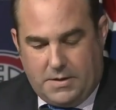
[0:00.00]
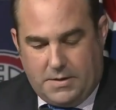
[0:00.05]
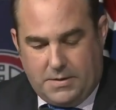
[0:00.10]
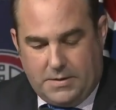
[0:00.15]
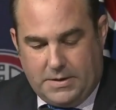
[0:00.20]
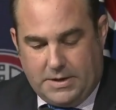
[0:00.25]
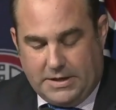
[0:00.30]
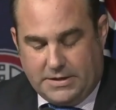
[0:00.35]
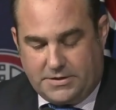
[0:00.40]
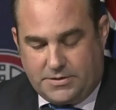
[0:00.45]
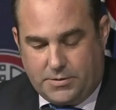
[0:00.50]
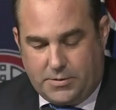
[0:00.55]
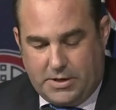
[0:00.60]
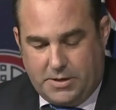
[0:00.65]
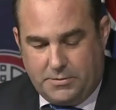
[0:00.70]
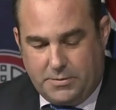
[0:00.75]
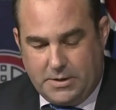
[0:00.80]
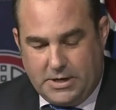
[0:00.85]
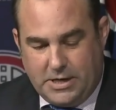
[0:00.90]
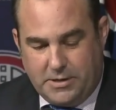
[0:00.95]
Yeah, so
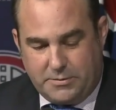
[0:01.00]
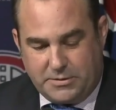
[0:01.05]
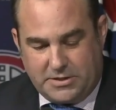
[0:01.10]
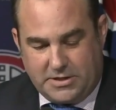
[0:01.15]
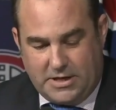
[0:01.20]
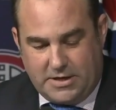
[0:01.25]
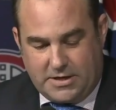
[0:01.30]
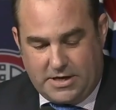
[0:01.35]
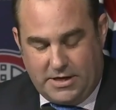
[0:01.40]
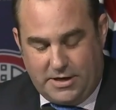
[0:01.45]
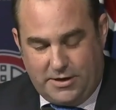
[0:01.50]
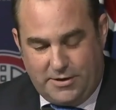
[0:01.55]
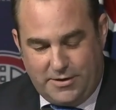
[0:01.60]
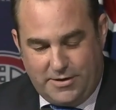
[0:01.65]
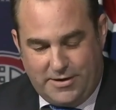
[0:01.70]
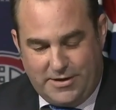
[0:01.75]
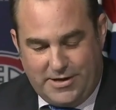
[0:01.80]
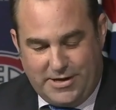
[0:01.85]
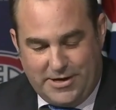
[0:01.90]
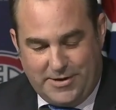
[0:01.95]
I, was lucky.
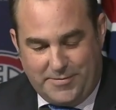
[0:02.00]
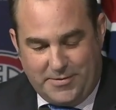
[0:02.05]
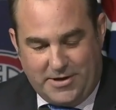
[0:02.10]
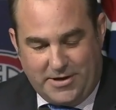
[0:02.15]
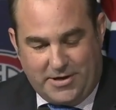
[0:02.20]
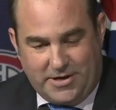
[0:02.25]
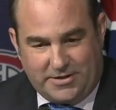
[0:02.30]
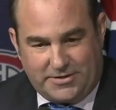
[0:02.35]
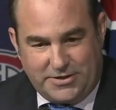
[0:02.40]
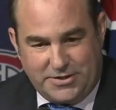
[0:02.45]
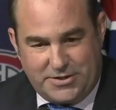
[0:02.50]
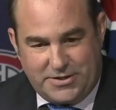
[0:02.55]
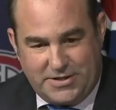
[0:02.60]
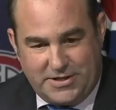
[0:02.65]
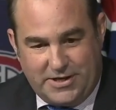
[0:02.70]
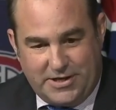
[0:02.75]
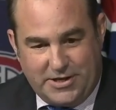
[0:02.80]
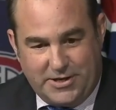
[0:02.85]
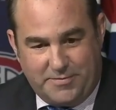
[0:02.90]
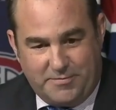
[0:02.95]
Um, I got to
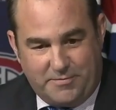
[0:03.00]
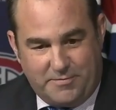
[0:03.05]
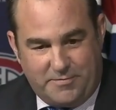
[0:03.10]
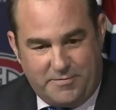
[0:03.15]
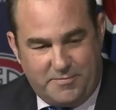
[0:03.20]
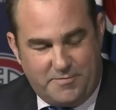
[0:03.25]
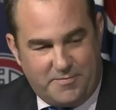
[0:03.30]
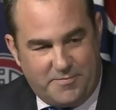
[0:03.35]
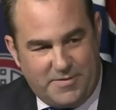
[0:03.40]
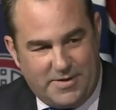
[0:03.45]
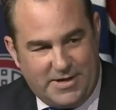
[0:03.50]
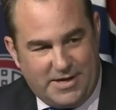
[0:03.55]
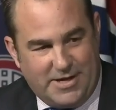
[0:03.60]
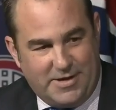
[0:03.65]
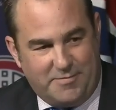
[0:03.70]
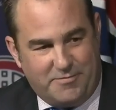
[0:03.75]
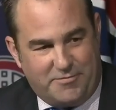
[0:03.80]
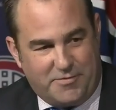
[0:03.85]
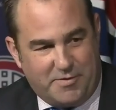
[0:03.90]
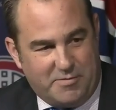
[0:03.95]
see him
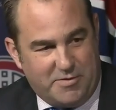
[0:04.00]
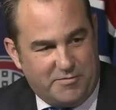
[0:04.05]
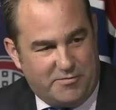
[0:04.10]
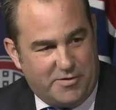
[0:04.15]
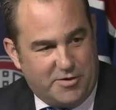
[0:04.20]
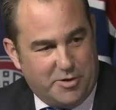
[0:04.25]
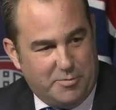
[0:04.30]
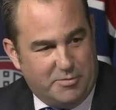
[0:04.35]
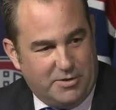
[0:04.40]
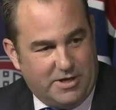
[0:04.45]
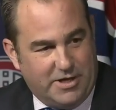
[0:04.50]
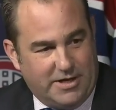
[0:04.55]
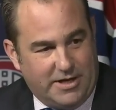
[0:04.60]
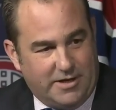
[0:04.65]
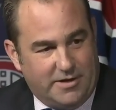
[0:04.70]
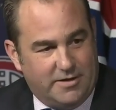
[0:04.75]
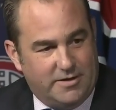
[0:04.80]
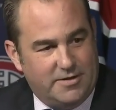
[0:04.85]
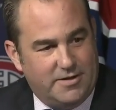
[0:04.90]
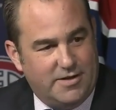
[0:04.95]
um, from the very beginning.